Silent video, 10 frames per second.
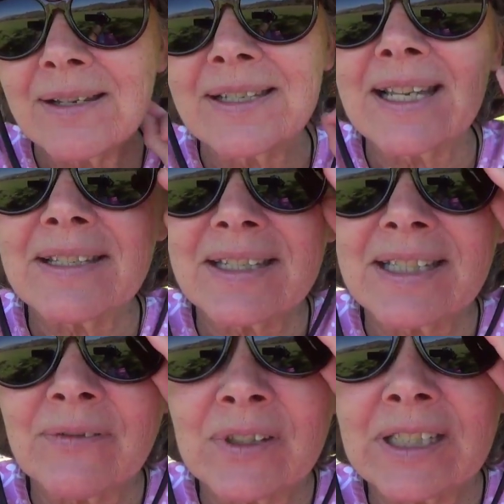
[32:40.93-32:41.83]

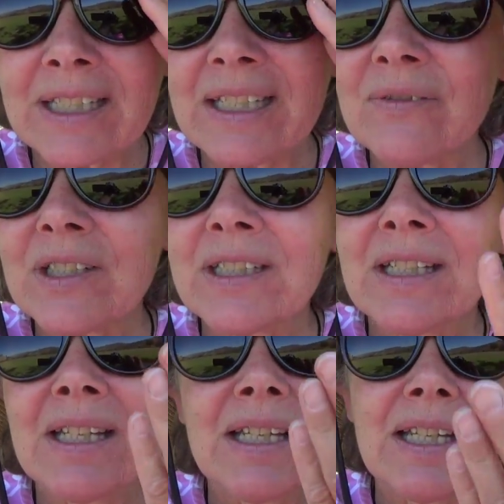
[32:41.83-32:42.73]
Sensitivity,
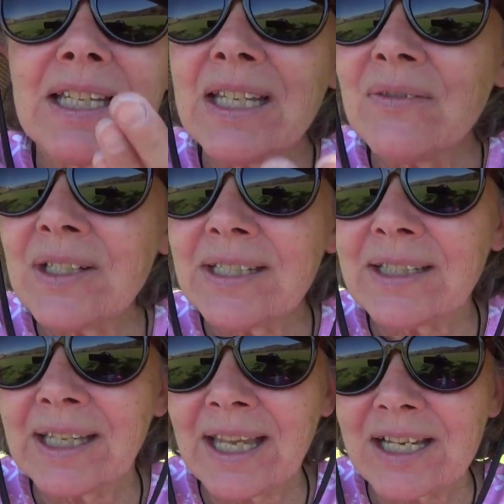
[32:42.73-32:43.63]
even
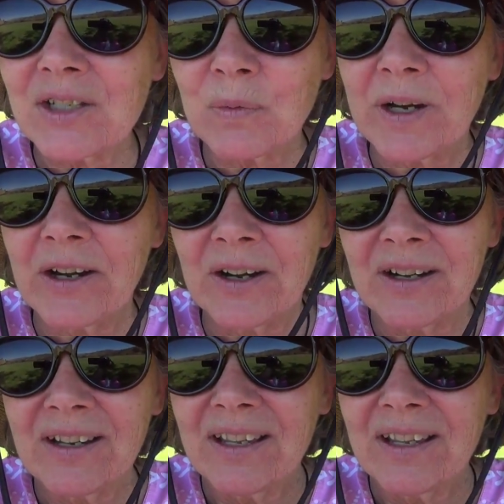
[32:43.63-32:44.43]
in the case where